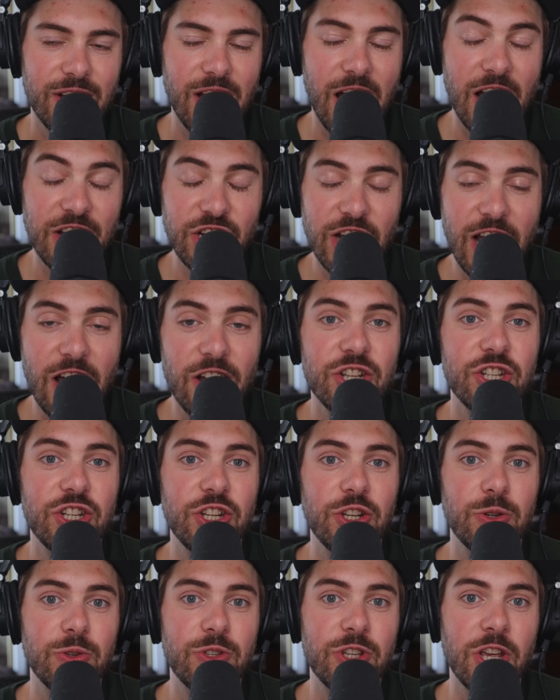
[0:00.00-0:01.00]

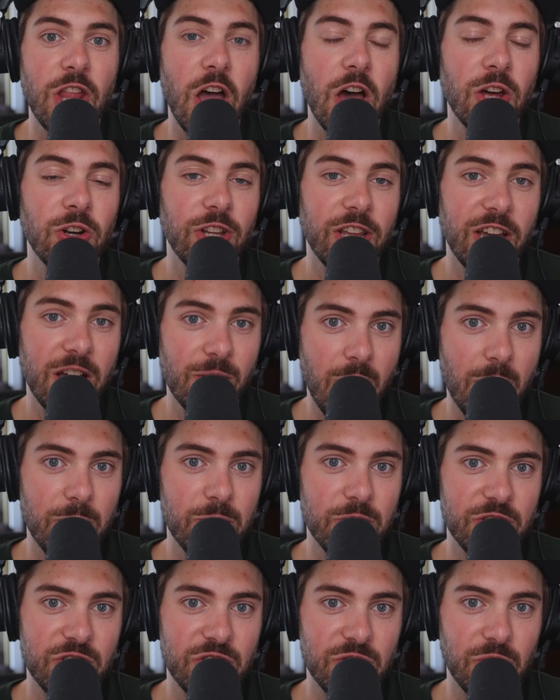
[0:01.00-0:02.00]
to not only come up
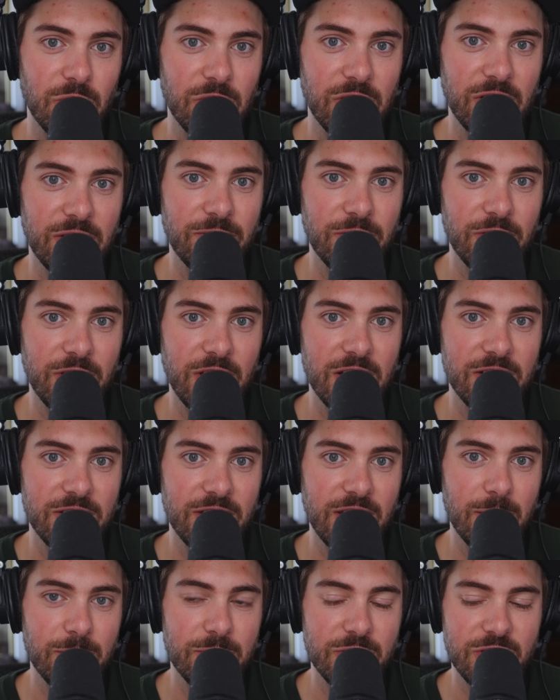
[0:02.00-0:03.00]
with a story for the end of
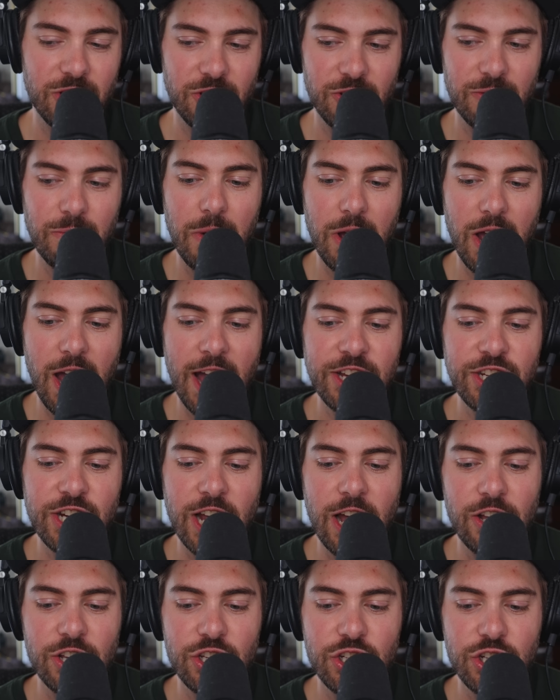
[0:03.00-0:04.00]
the episode, but I
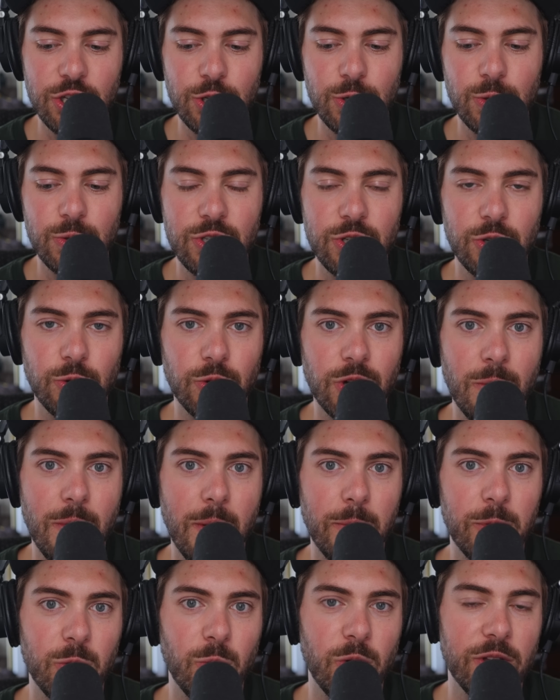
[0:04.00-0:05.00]
challenged you to come
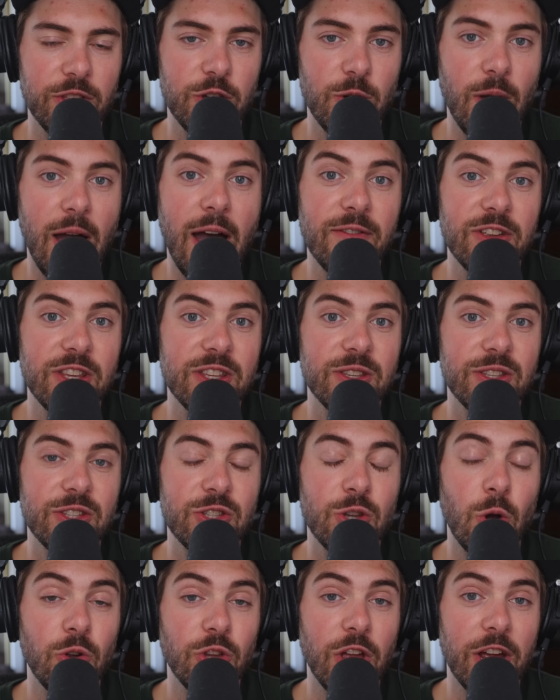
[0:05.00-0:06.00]
up with one that you haven't
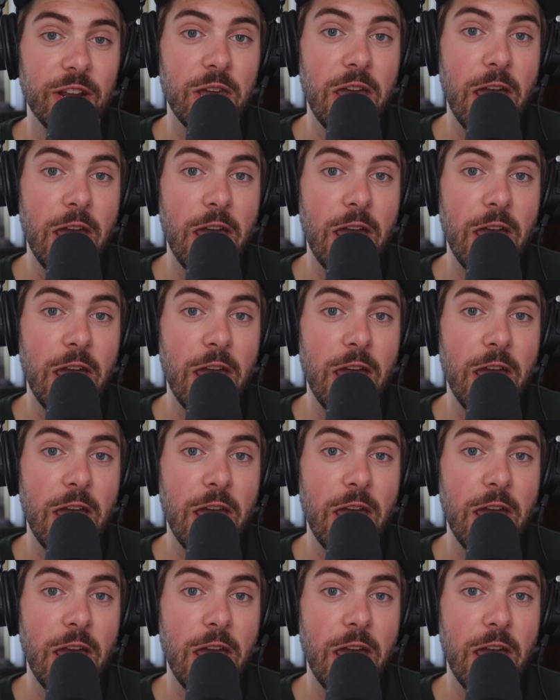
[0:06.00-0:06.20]
told on